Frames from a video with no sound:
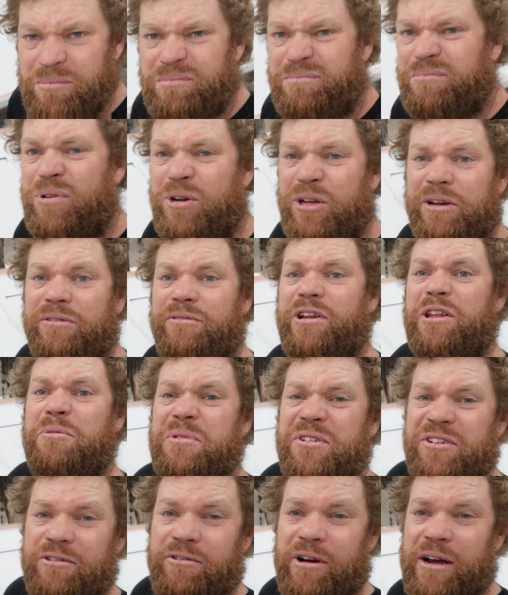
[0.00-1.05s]
but didn't really
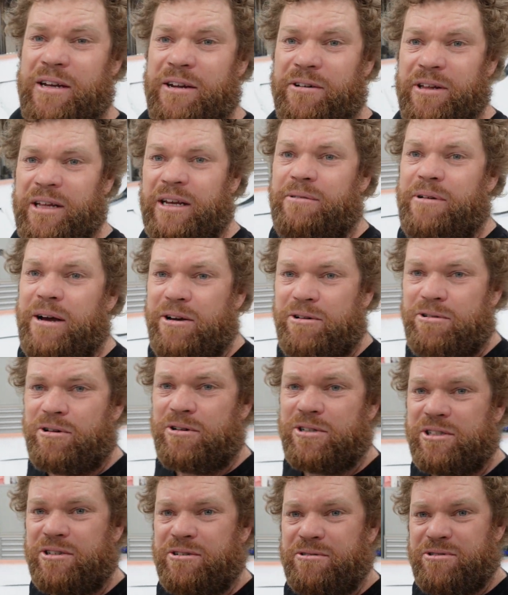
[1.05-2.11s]
miss a great deal anyway. All I
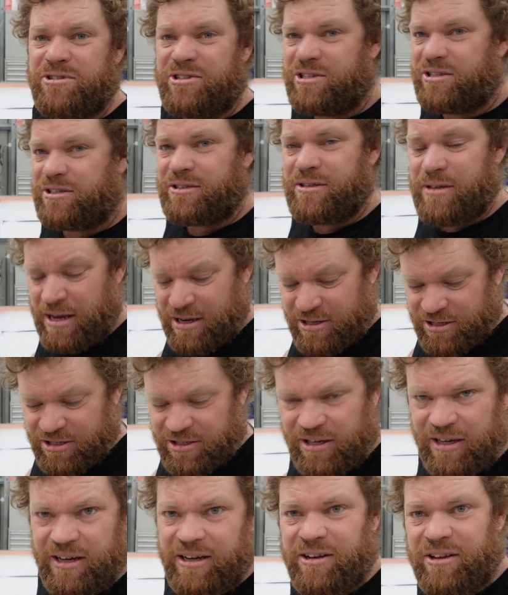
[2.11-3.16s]
was doing is just, as you've
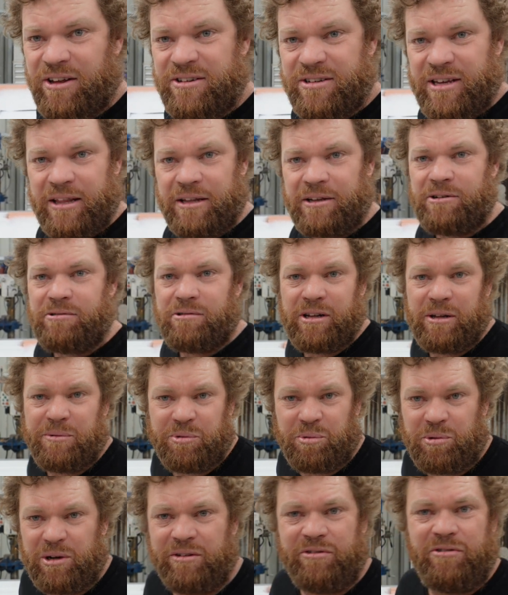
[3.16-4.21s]
seen, those other little clips,
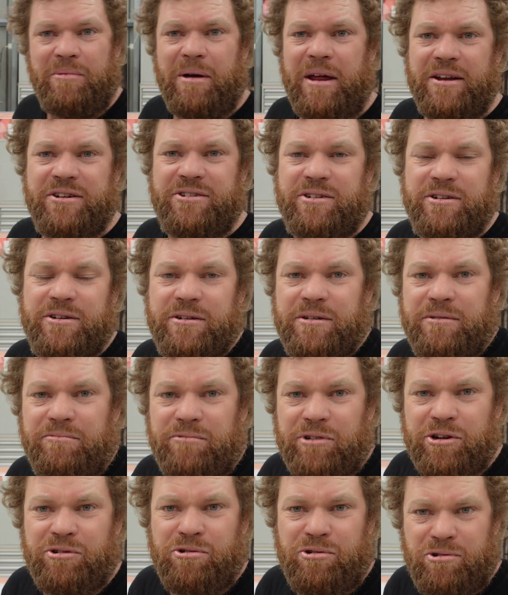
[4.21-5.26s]
whatever it managed to
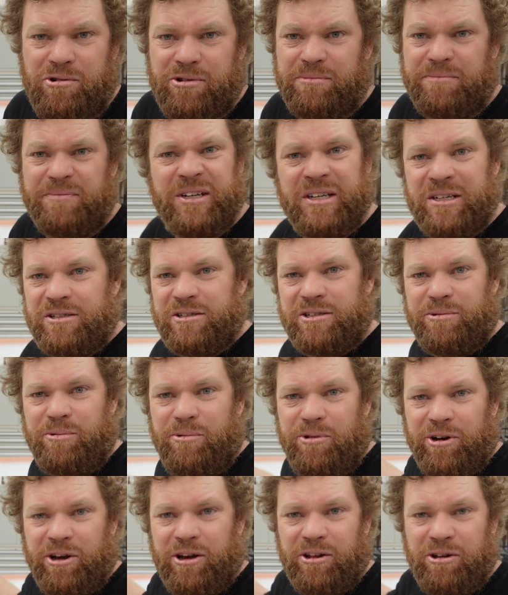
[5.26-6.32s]
record, just
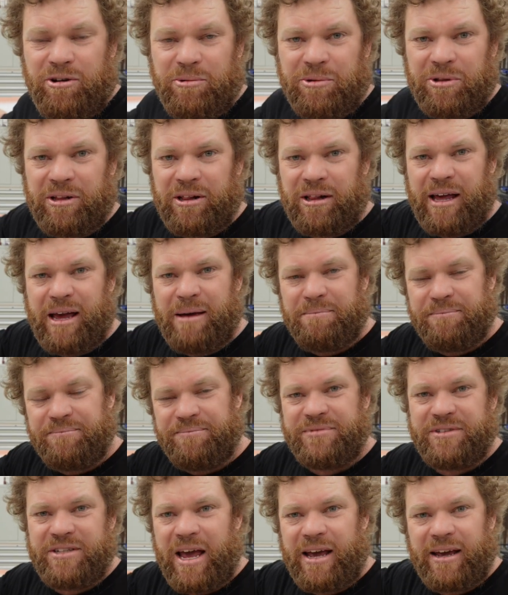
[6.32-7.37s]
working along with the clamp,
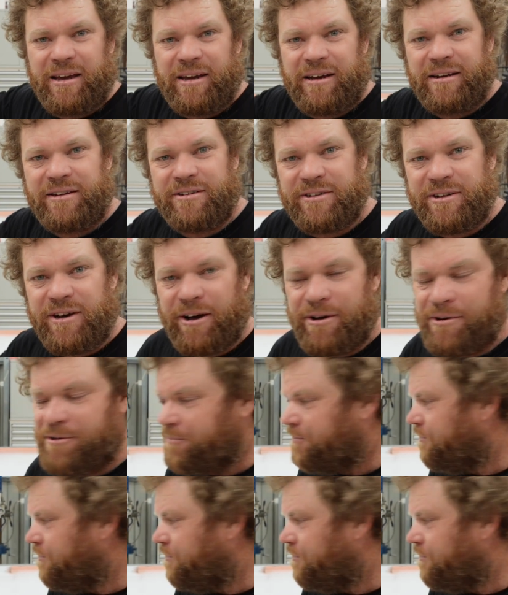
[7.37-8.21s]
tacking it as I go.